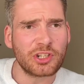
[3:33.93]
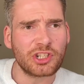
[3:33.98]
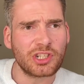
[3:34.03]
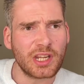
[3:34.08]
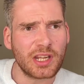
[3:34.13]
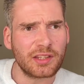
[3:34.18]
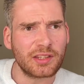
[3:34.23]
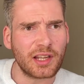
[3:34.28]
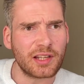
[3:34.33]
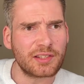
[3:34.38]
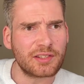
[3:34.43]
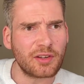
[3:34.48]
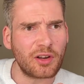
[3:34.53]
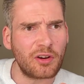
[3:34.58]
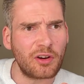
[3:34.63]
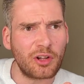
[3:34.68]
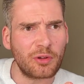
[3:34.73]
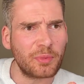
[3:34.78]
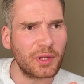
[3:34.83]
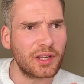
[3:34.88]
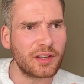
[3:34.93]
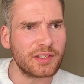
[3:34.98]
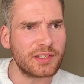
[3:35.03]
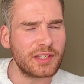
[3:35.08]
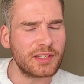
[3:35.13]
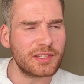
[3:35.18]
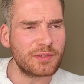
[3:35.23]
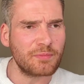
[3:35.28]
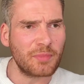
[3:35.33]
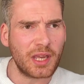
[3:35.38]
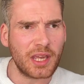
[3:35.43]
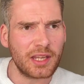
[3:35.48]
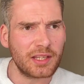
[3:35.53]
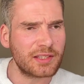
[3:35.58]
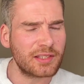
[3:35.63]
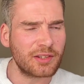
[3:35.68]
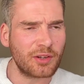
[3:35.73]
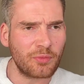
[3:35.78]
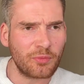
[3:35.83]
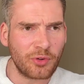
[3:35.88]
think that's all because it's made
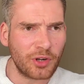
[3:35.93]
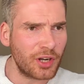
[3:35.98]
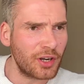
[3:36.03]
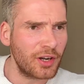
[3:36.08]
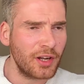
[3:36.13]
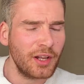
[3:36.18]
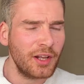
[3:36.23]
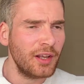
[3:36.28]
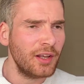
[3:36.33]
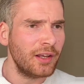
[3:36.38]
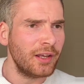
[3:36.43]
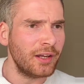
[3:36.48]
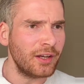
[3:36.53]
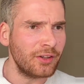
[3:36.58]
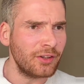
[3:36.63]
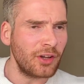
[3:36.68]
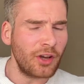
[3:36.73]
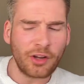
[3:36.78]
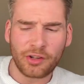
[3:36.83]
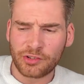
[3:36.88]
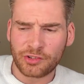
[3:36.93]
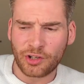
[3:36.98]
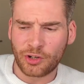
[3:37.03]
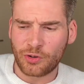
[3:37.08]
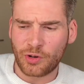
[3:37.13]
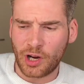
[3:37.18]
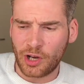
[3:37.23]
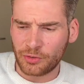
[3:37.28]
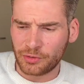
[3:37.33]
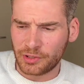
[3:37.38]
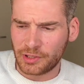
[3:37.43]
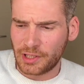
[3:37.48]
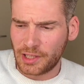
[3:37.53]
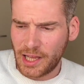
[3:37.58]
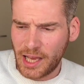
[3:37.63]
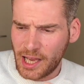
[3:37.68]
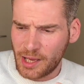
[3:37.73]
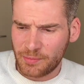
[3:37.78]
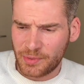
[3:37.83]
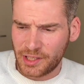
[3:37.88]
somewhere in an underground
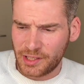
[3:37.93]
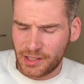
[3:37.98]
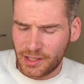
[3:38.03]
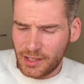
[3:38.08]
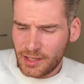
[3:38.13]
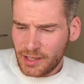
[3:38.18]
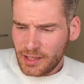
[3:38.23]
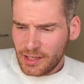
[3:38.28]
lab in